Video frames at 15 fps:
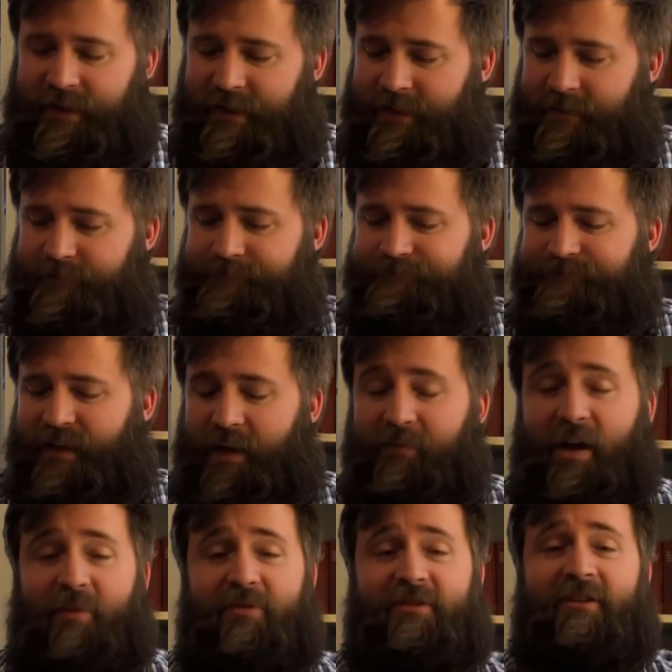I'm
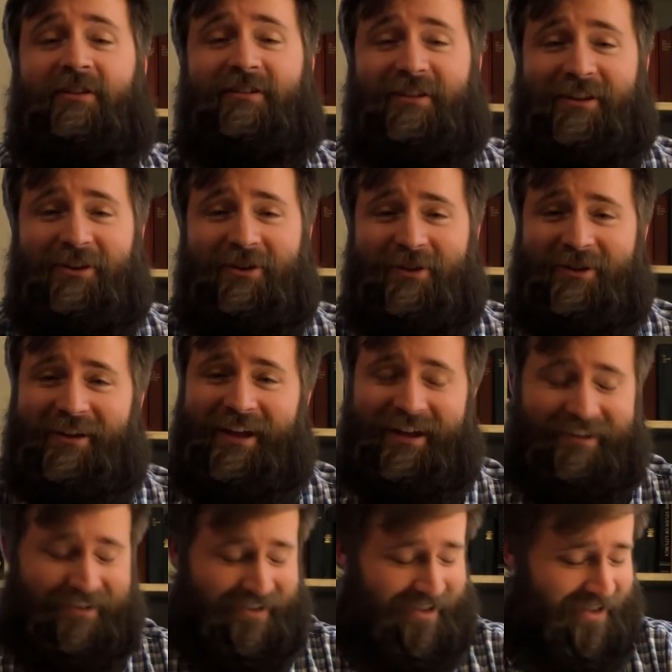not particularly good
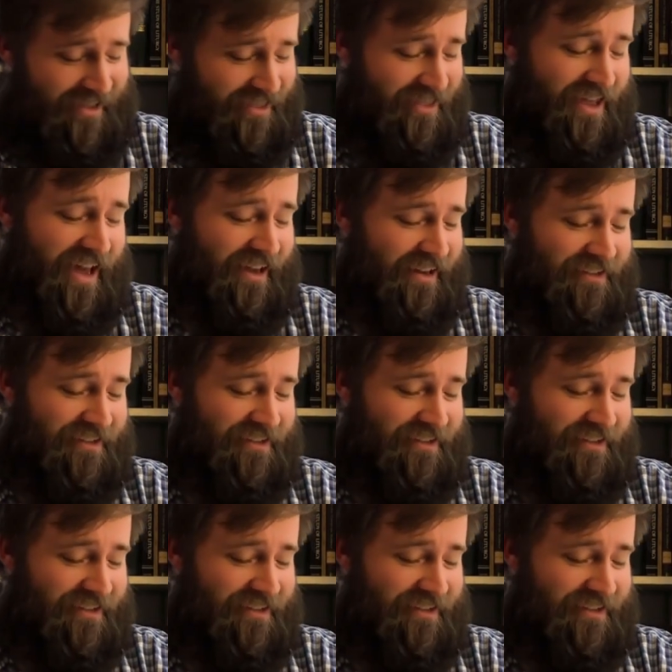at that.